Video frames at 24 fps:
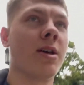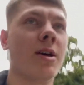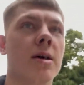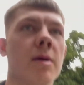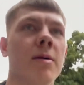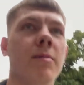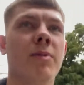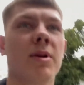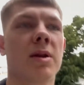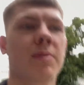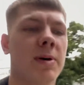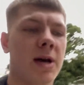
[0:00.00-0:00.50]

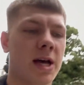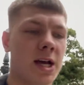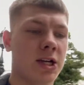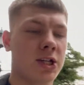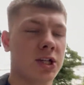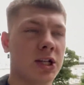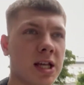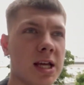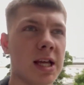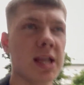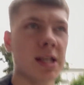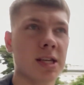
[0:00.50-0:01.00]

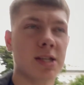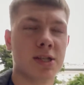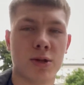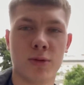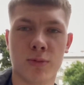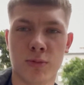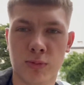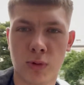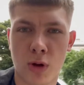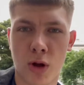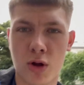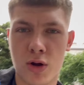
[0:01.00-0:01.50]
Budapest is the
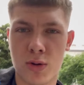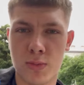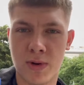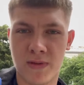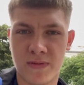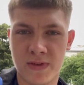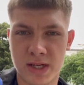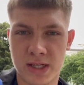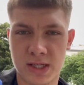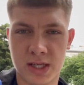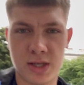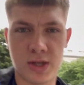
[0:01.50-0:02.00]
Rome of
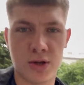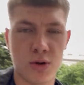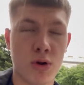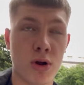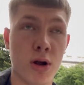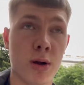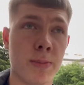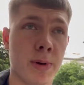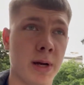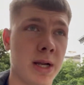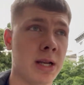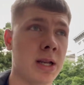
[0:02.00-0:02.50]
Eastern
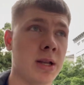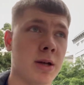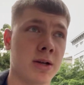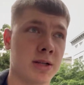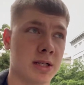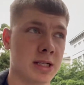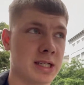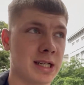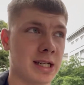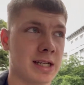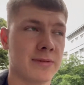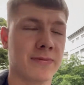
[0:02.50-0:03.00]
Europe, and
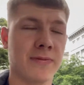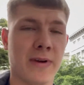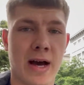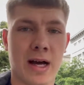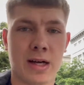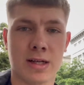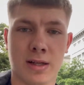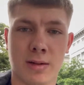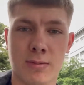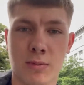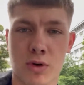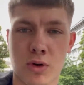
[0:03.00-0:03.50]
honestly it's
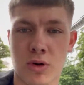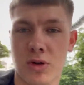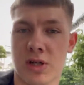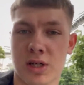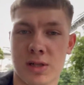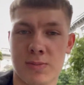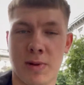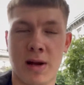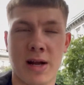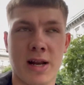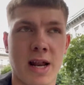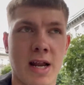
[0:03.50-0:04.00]
facts. I'm not going to
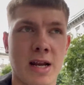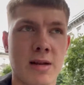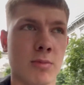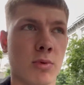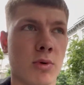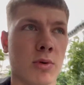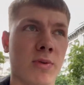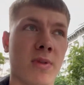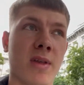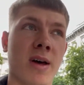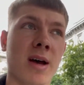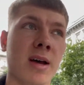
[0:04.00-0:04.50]
explain it any more
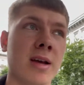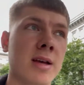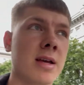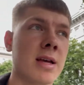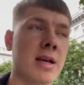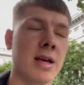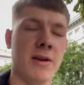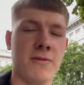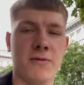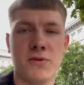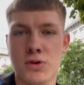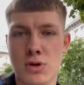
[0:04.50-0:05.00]
than that.
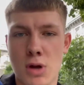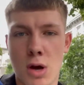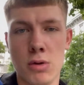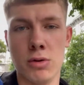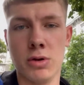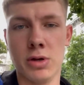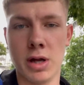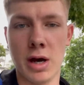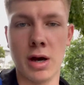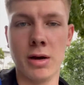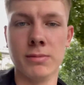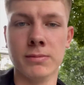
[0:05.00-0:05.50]
If you know, you
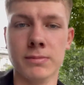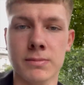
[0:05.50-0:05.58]
know.